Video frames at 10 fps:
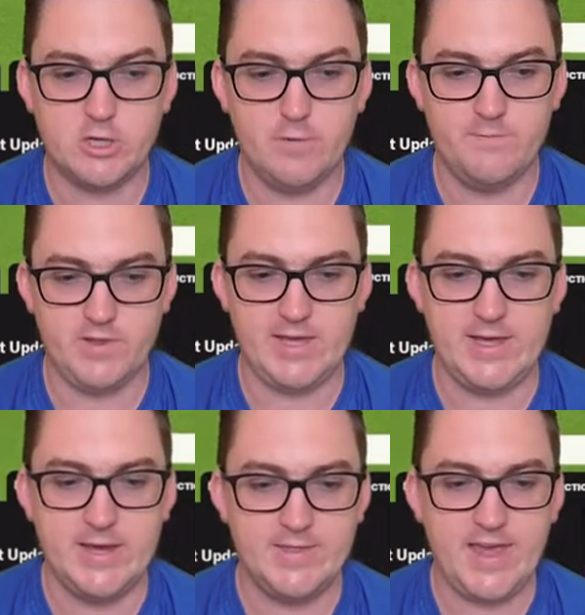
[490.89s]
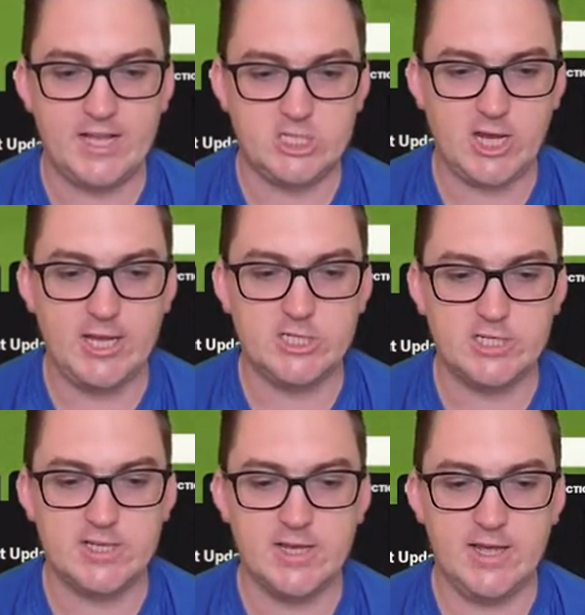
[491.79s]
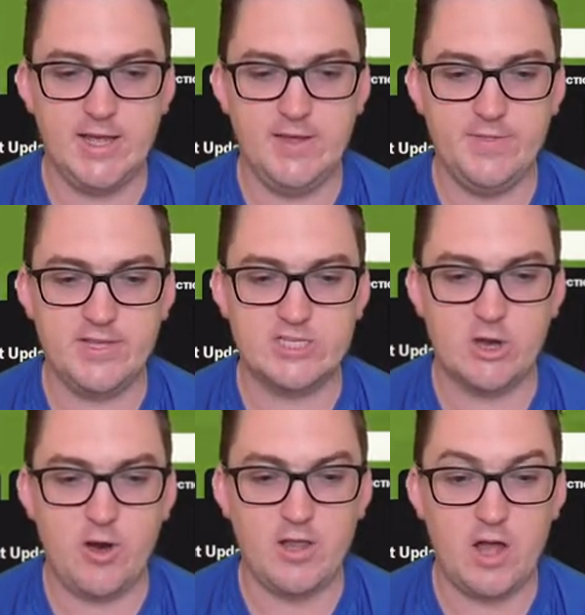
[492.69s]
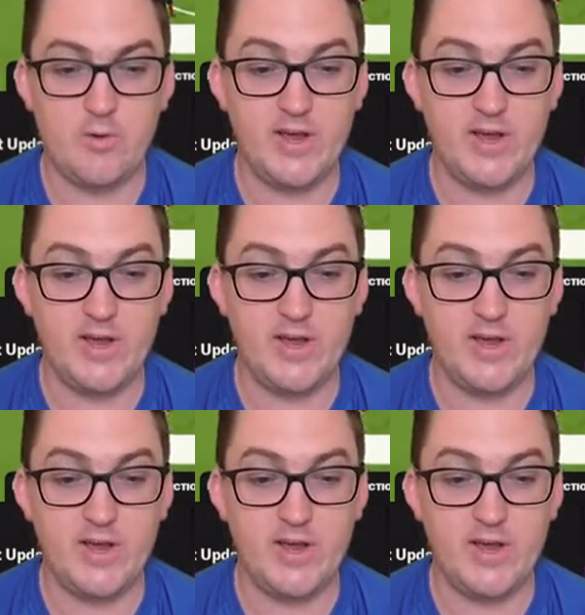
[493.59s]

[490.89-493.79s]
Hopefully that changes in this highlight.